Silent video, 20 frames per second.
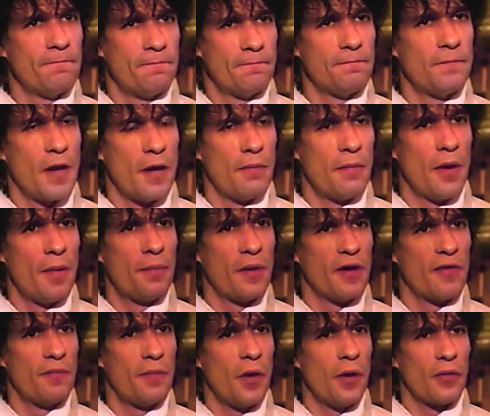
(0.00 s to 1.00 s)
a bit
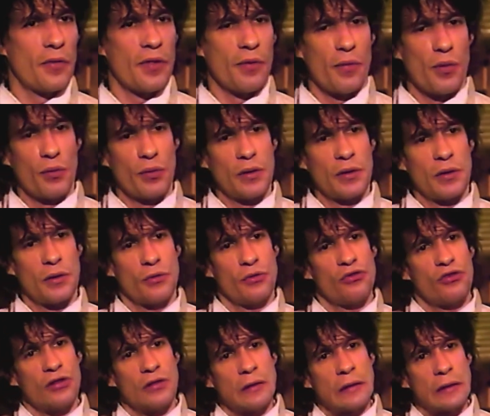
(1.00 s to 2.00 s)
of both. I mean, we lose
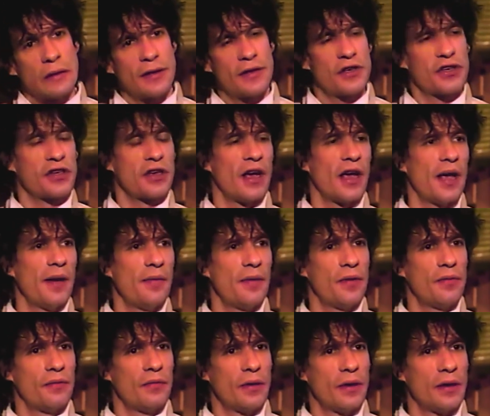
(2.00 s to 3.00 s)
a little each time,
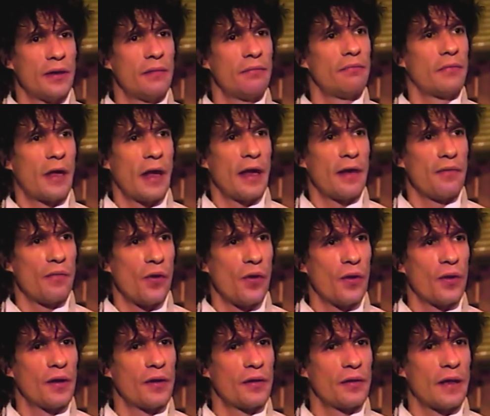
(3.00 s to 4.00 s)
and we gain
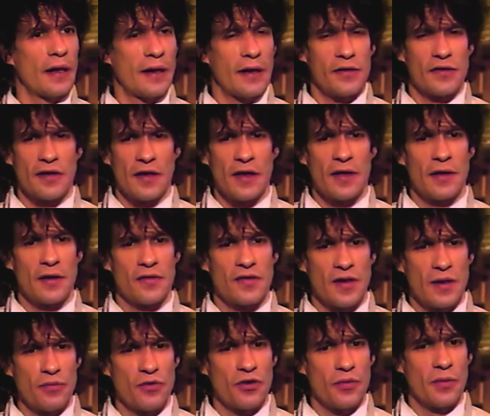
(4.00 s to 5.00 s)
more, and like I say, it
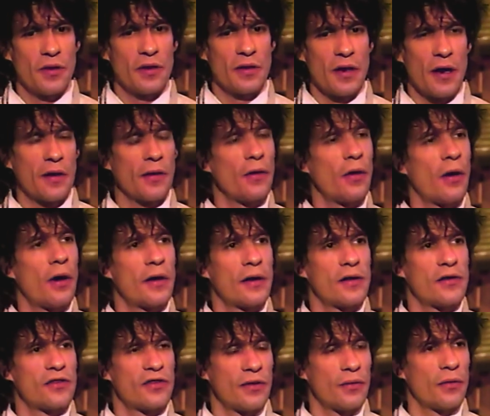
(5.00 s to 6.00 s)
seems to be a younger
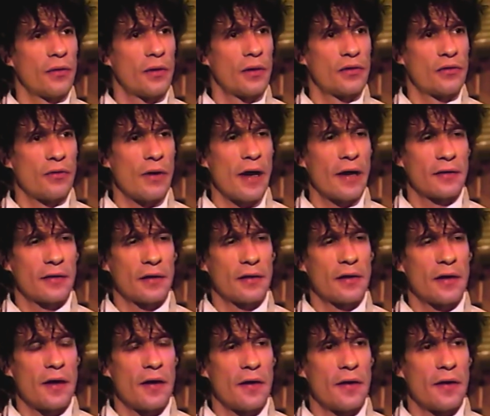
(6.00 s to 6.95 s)
audience that we're attracting now.